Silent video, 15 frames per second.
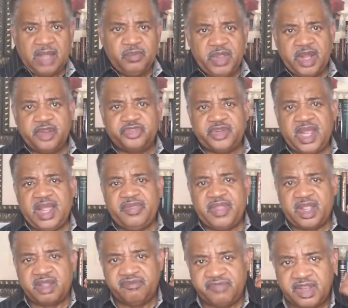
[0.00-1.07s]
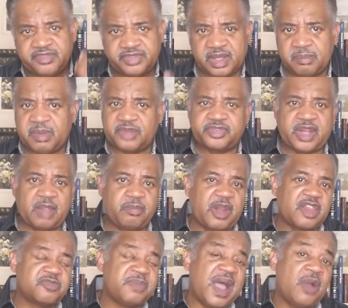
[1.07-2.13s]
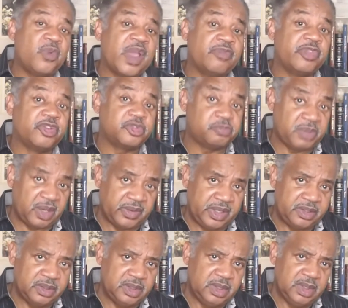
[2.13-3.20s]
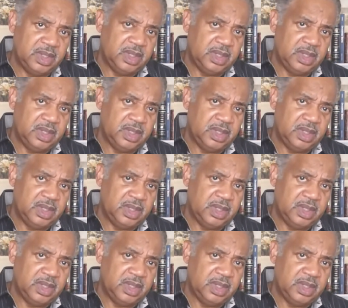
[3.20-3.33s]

And we understand the convincing must take place by way of the Spirit,